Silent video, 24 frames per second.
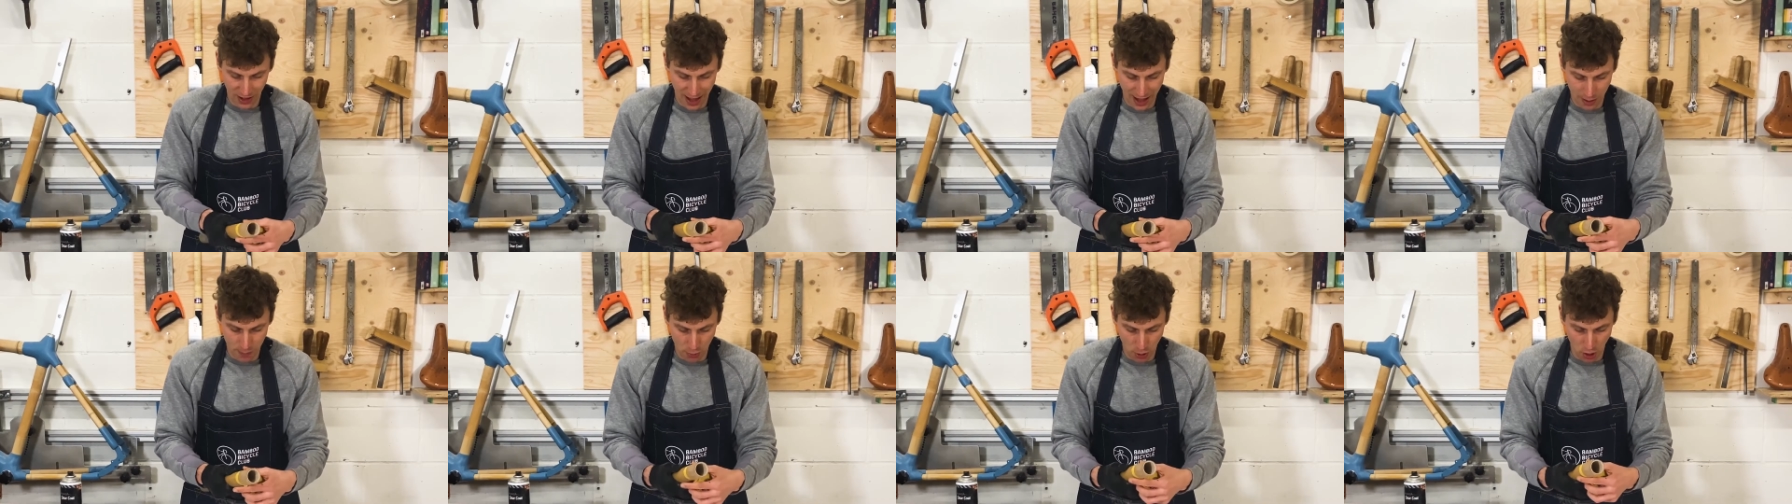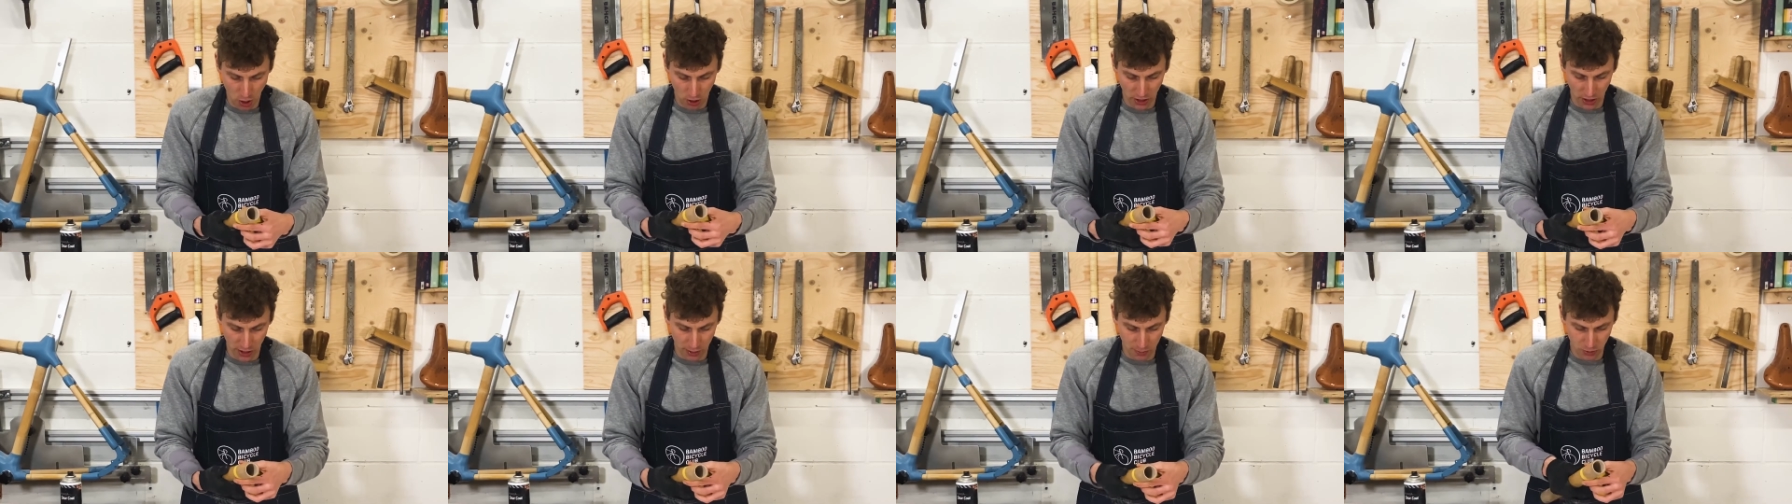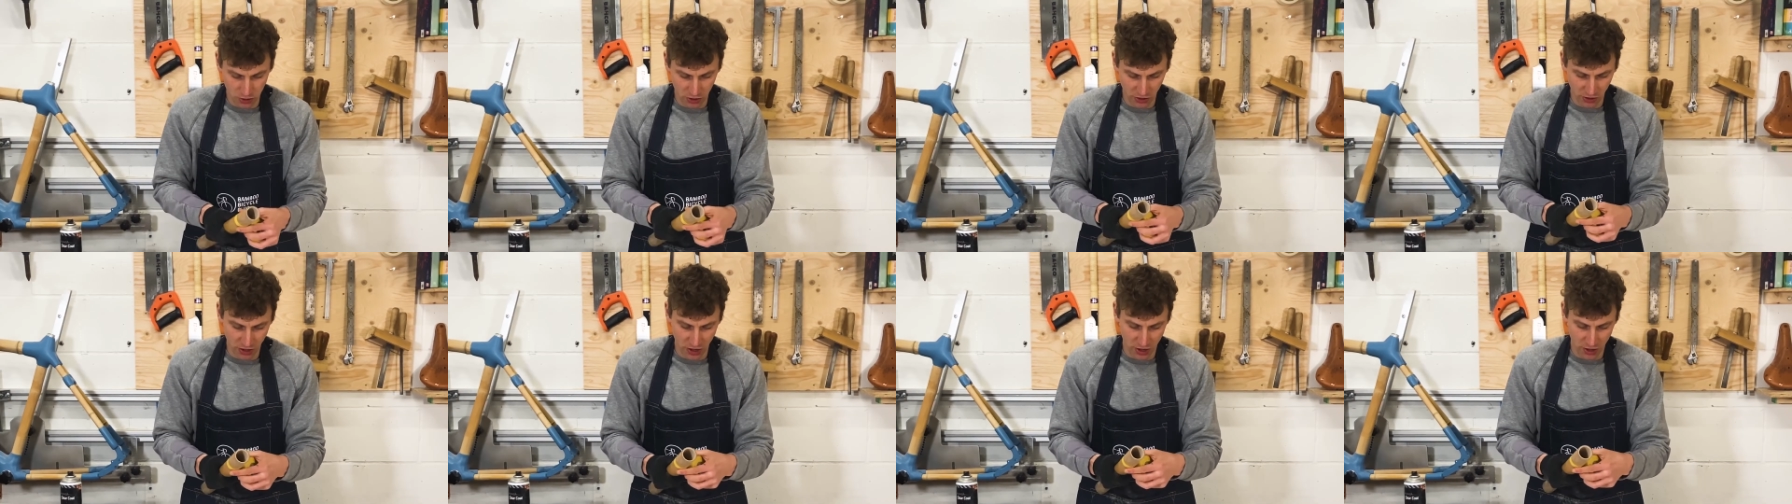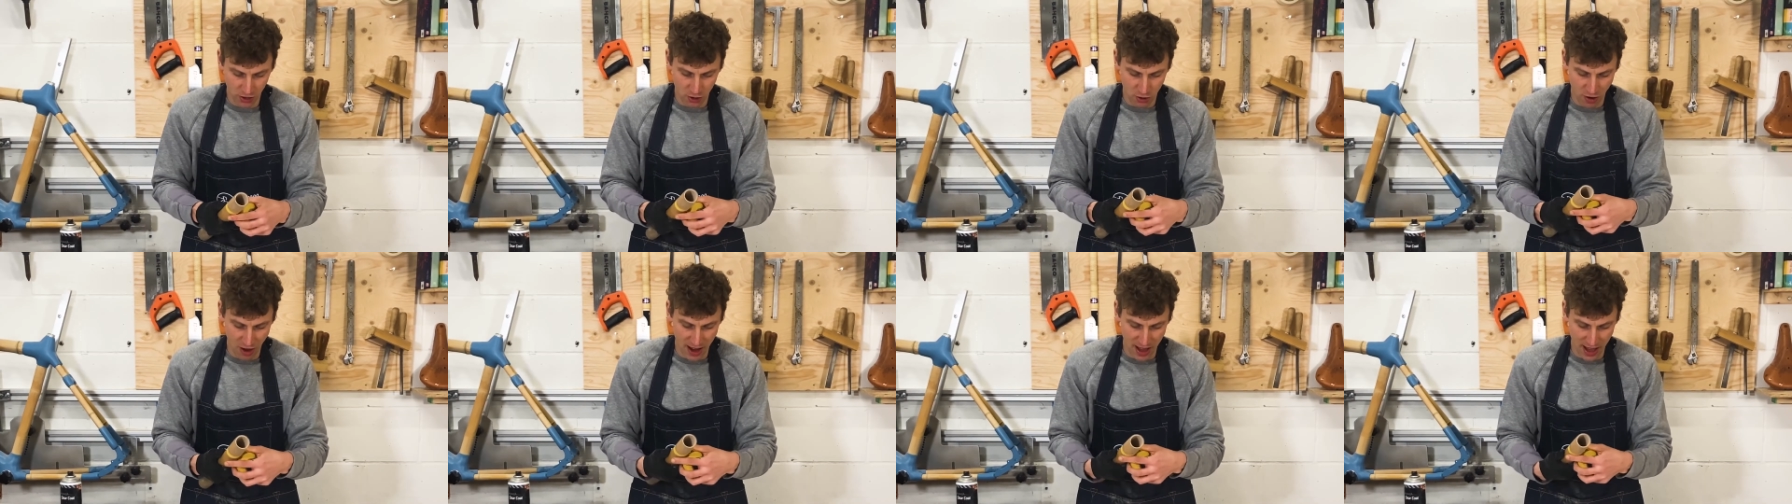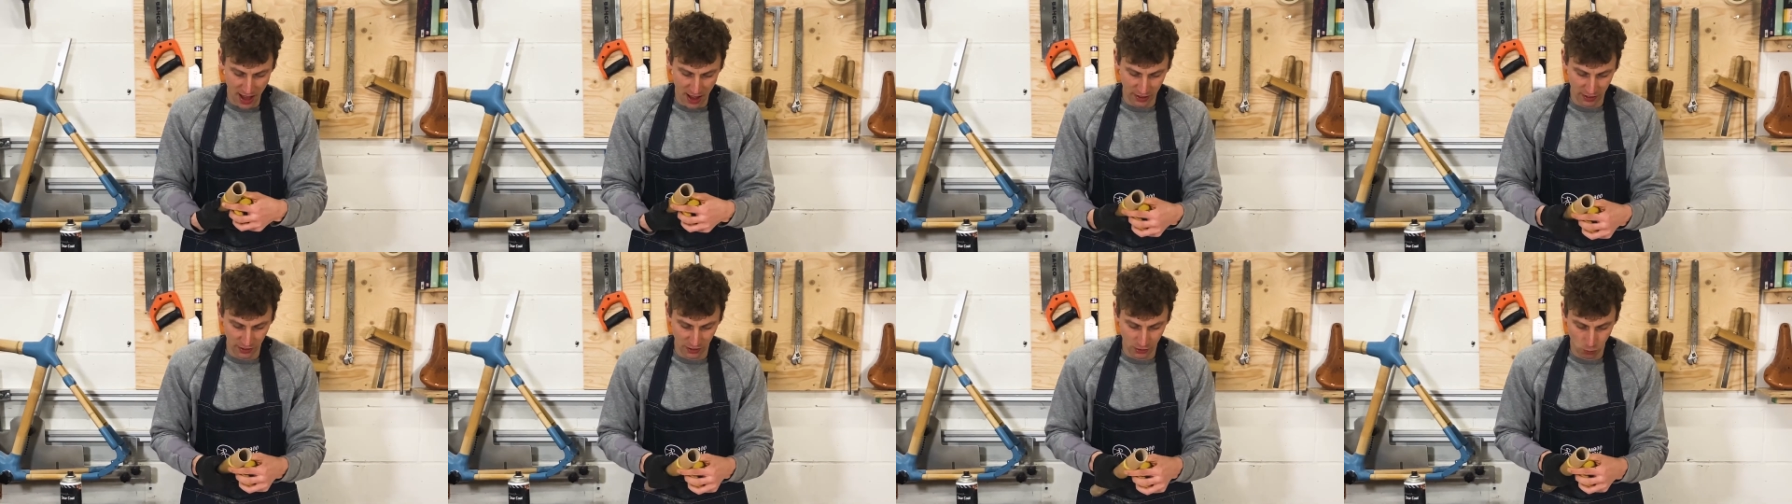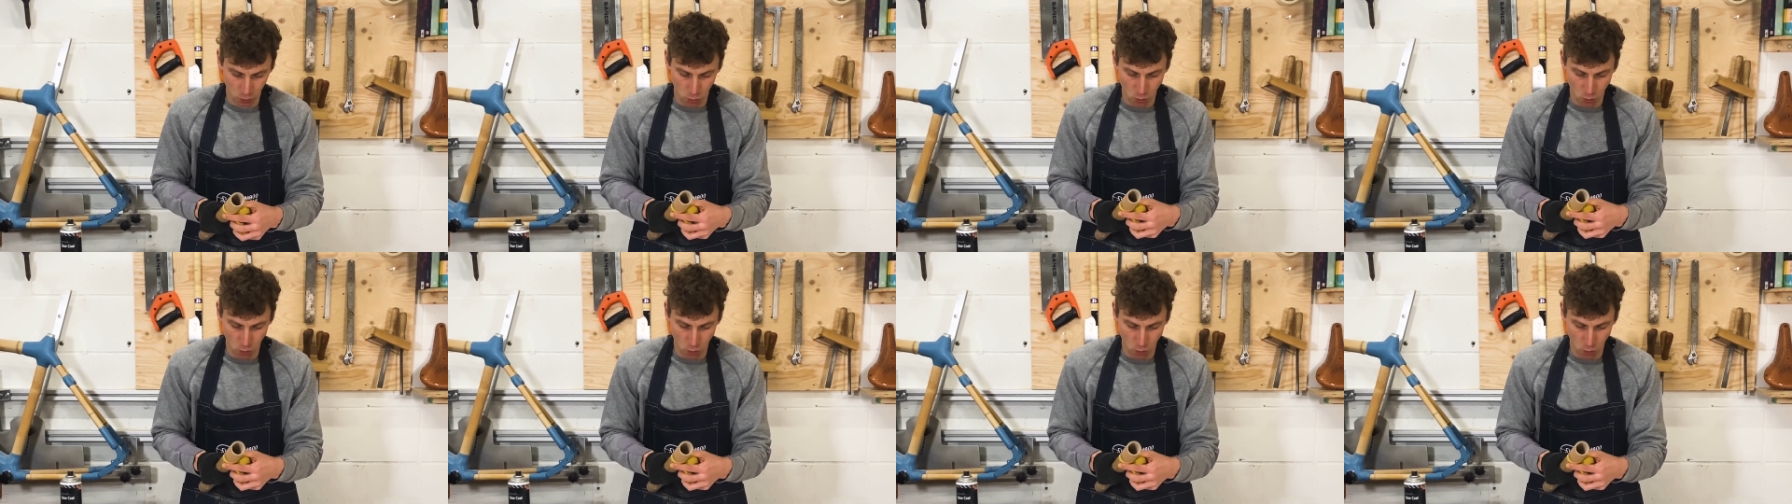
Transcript: the tape on, and I'm just going to create